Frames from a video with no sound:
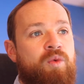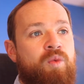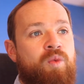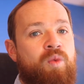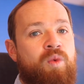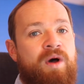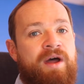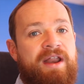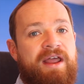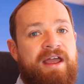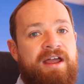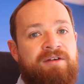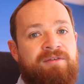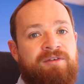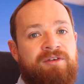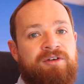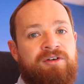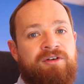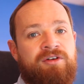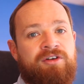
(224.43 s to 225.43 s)

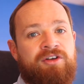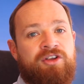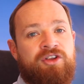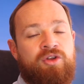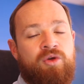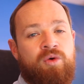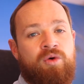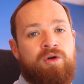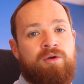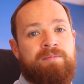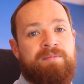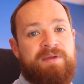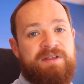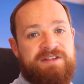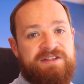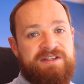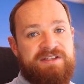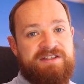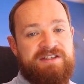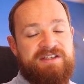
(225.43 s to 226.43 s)
whatever your
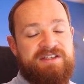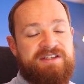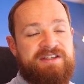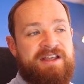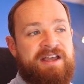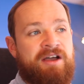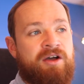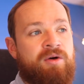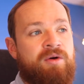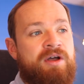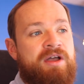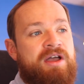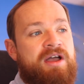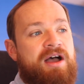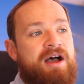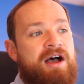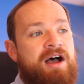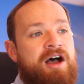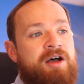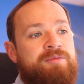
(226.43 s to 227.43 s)
business is. Now,
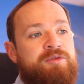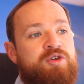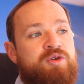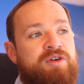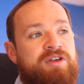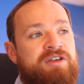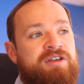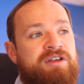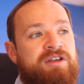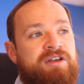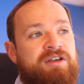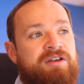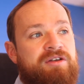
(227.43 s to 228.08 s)
um, you can